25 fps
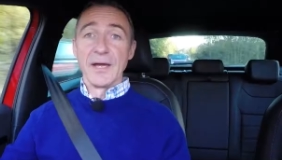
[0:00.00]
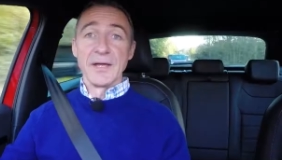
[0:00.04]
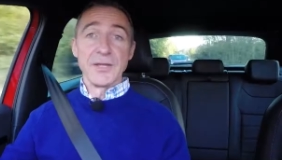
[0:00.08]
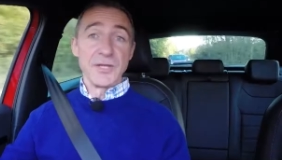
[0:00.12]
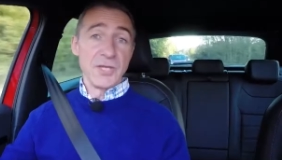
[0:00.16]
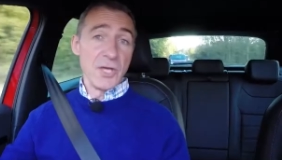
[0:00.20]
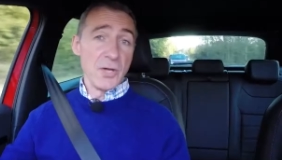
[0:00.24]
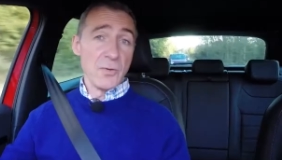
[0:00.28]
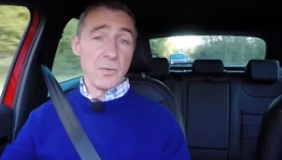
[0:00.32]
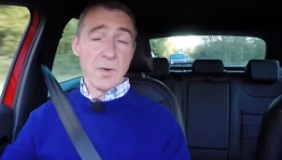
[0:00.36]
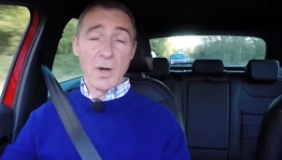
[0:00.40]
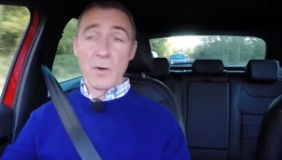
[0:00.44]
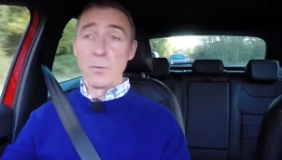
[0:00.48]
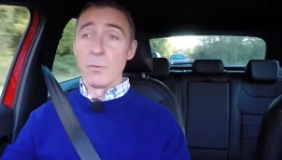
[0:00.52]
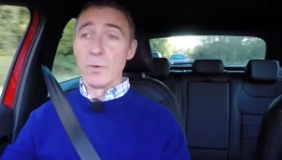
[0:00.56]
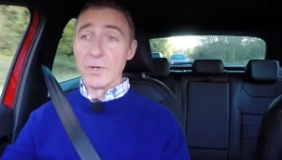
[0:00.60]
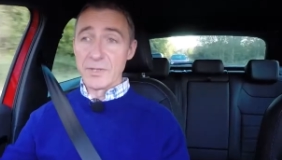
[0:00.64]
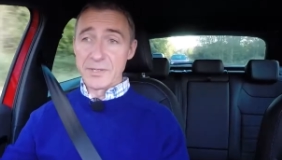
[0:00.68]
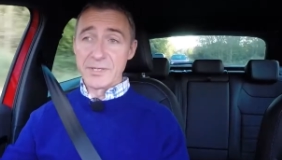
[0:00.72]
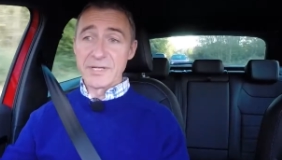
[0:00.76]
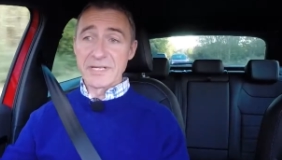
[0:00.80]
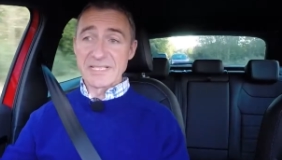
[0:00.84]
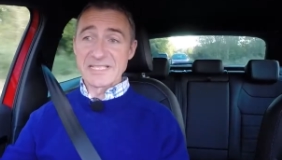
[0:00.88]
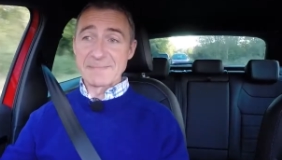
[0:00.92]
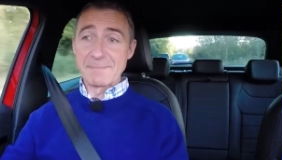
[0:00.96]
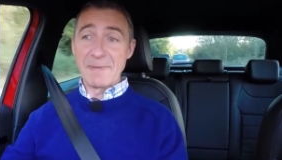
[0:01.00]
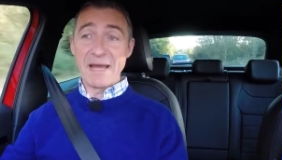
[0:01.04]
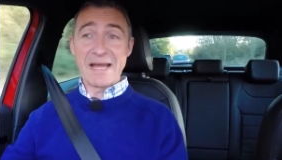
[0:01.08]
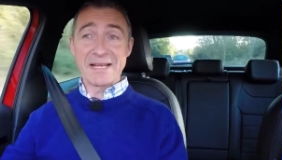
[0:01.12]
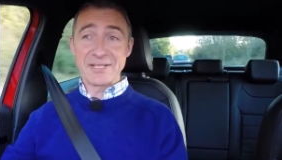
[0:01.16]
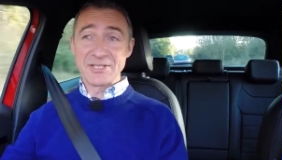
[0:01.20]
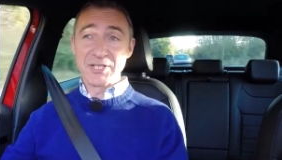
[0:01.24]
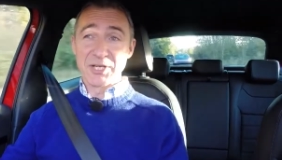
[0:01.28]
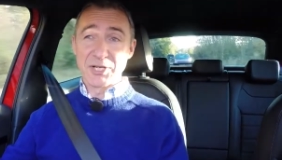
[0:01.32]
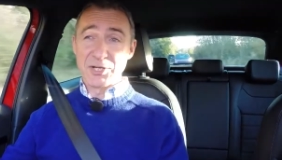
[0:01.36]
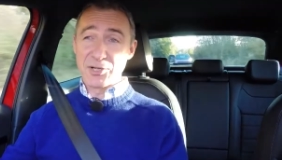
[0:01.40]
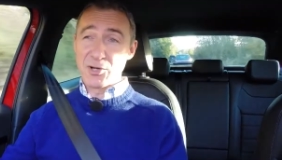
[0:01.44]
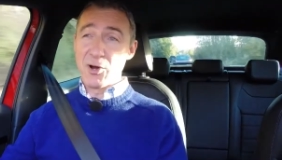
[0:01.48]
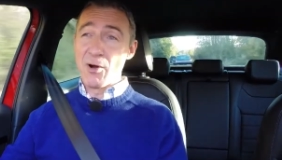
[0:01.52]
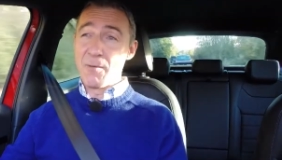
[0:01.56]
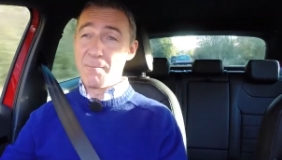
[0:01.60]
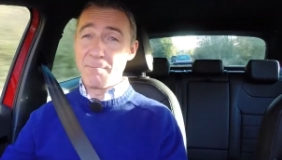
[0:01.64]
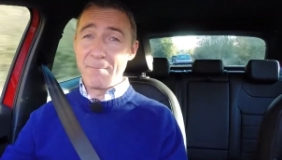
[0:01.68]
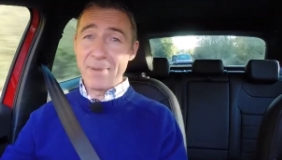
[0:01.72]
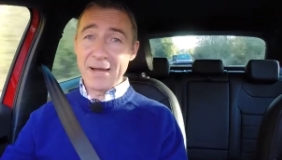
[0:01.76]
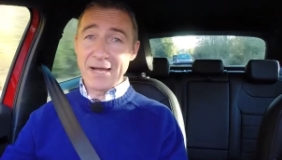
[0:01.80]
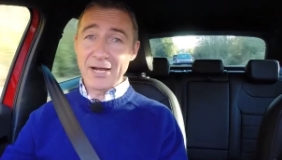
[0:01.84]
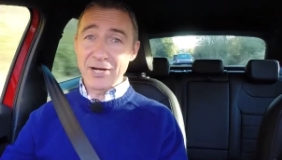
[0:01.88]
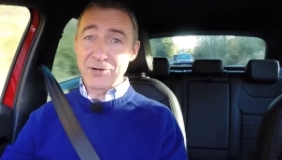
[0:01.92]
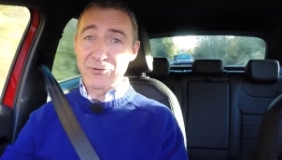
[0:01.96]
You wouldn't expect a
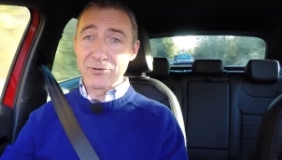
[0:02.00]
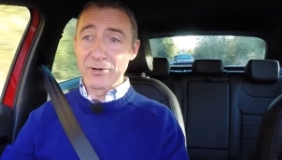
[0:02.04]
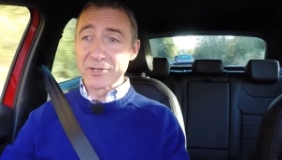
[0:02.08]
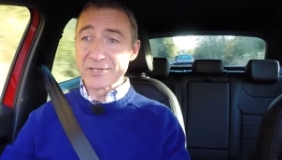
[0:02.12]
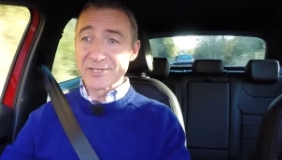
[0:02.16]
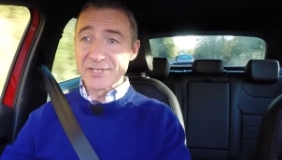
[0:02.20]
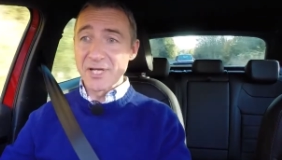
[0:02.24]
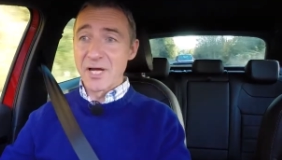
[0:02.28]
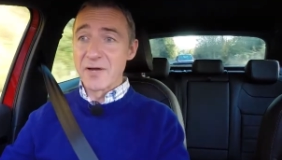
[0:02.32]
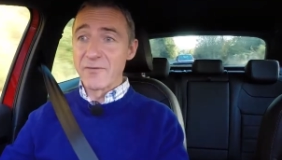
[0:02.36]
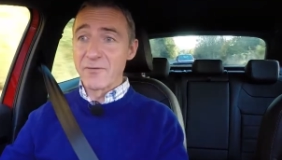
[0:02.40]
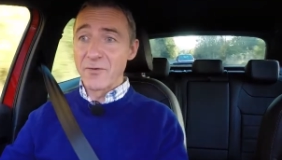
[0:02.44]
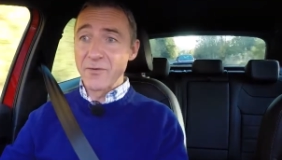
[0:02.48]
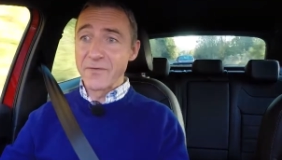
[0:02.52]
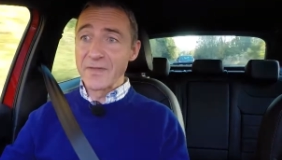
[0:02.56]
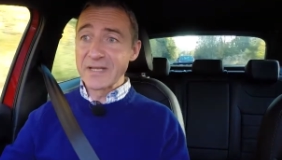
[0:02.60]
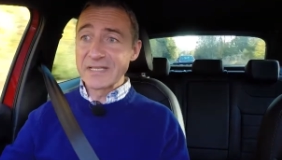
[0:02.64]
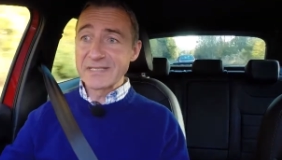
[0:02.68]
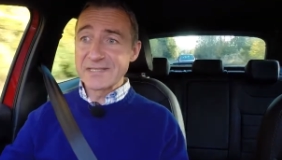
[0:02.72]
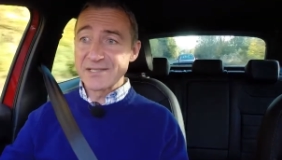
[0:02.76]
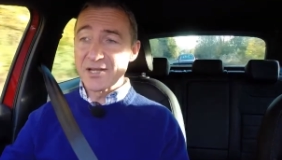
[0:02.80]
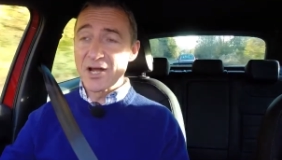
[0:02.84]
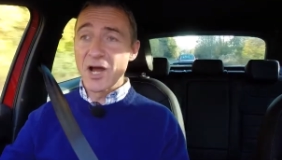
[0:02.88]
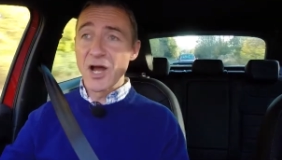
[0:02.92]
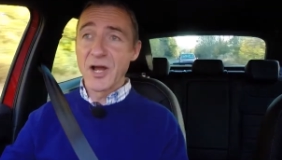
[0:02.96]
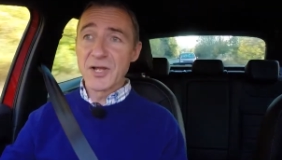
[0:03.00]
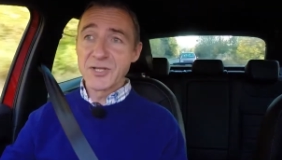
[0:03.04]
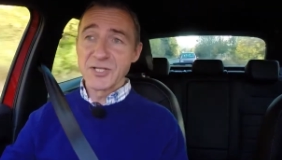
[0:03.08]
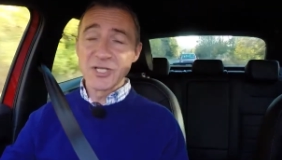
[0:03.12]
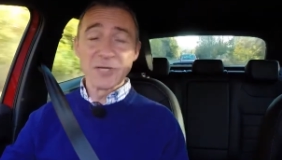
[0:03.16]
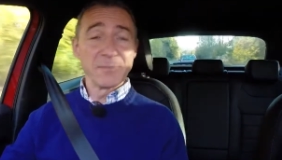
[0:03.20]
compact crossover of this kind